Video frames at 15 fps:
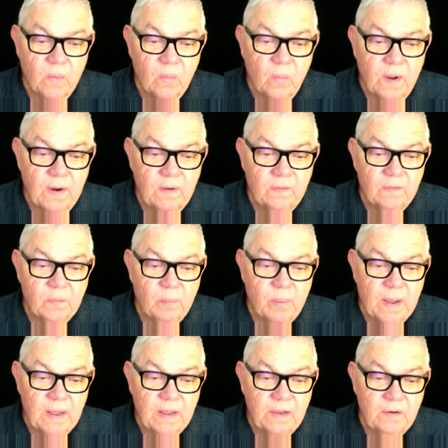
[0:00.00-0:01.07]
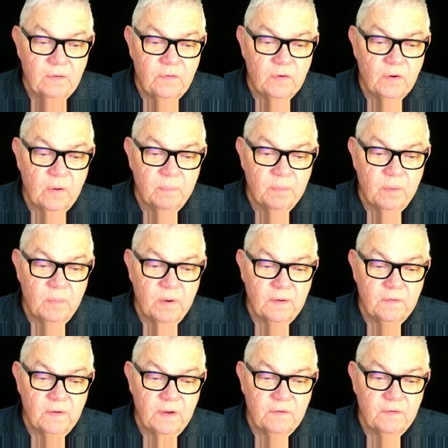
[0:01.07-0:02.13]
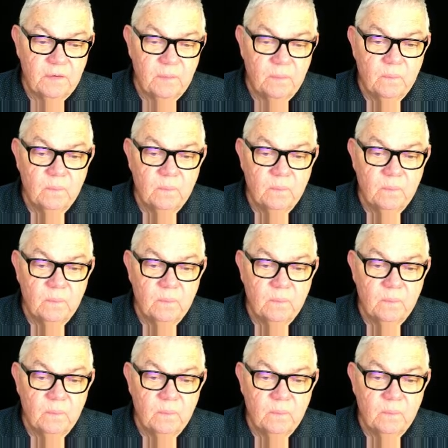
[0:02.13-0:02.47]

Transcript: One is the page optimization,